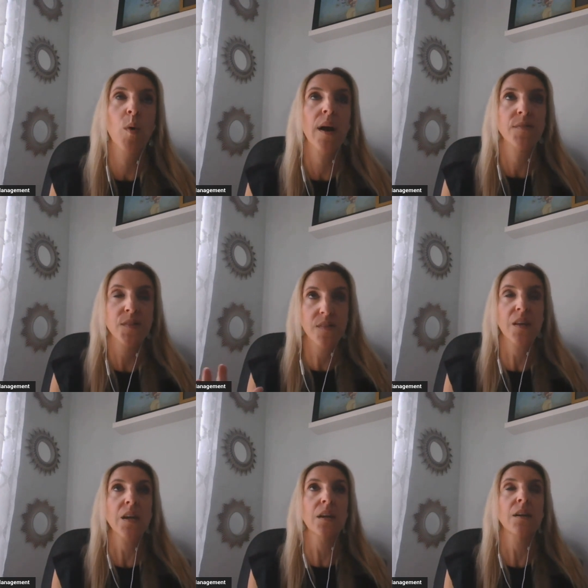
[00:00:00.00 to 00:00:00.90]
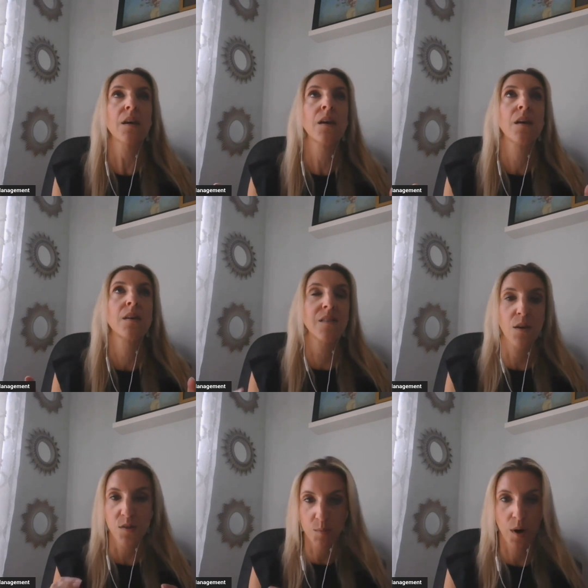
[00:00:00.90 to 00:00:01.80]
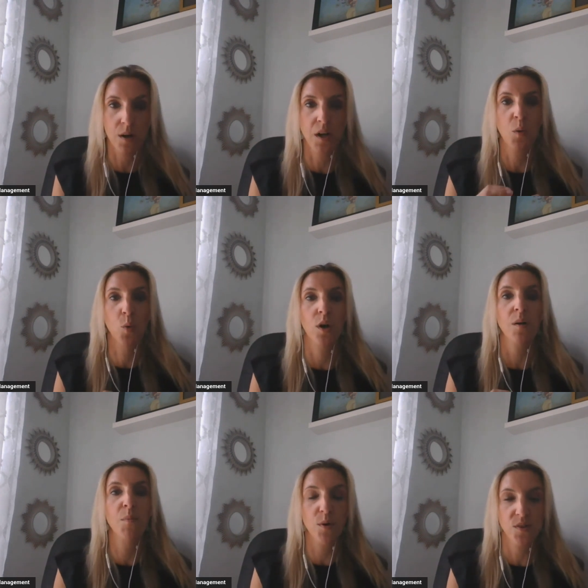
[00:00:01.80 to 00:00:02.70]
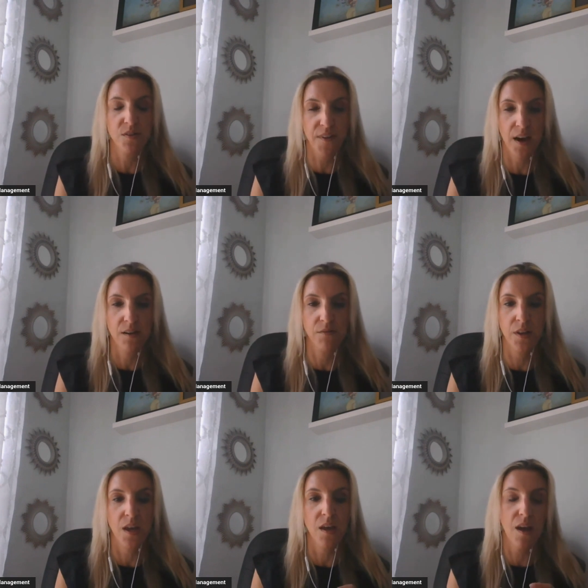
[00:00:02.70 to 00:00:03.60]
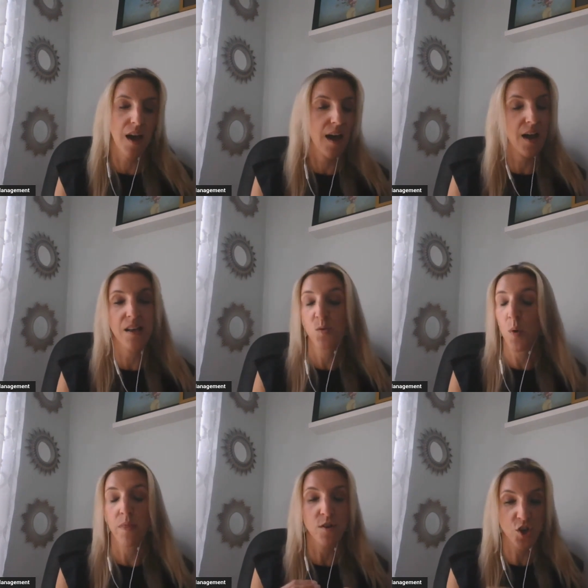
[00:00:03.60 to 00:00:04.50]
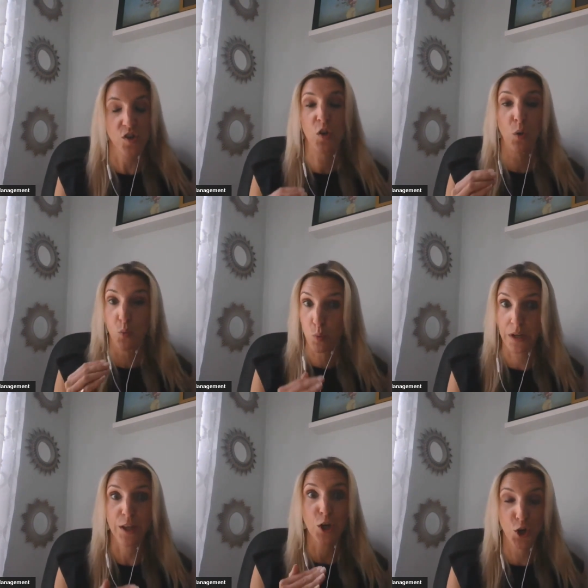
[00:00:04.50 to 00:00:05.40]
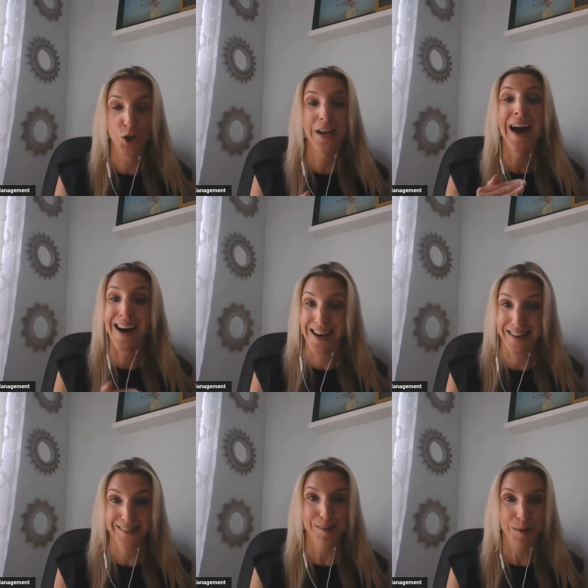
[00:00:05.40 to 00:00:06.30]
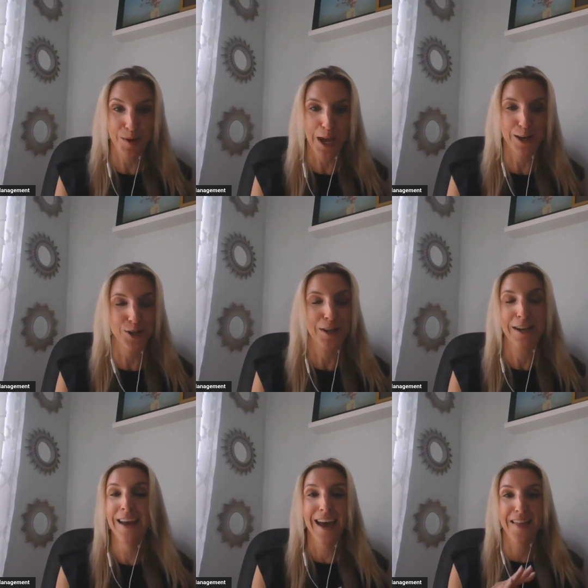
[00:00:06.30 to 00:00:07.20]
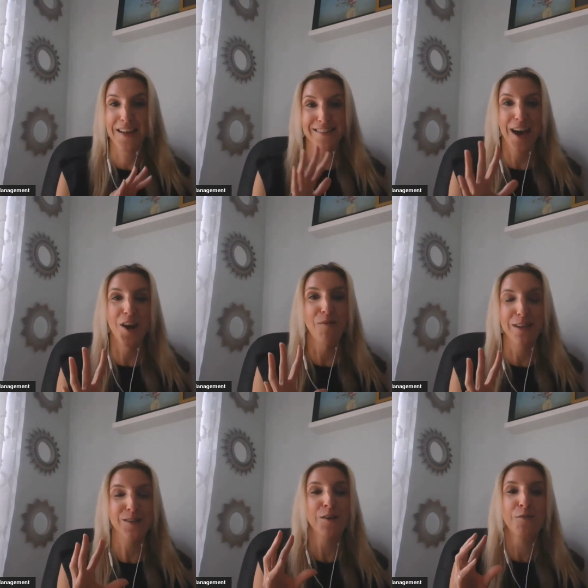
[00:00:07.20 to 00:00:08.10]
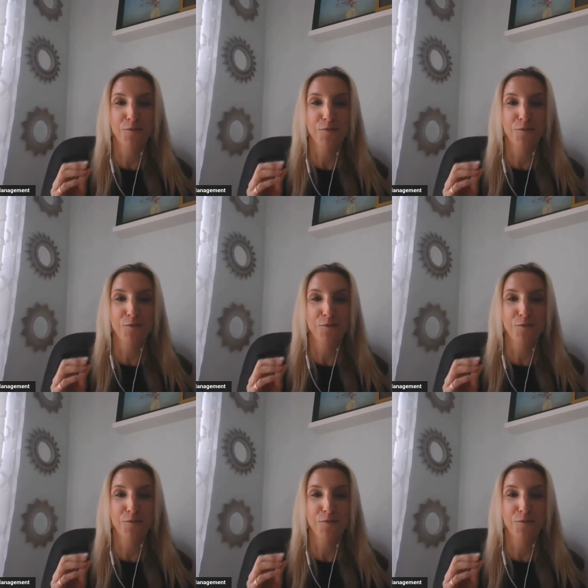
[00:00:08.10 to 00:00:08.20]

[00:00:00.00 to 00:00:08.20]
where I've seen sales and marketing work most effectively is when there's just really good, honest communication. And that's not always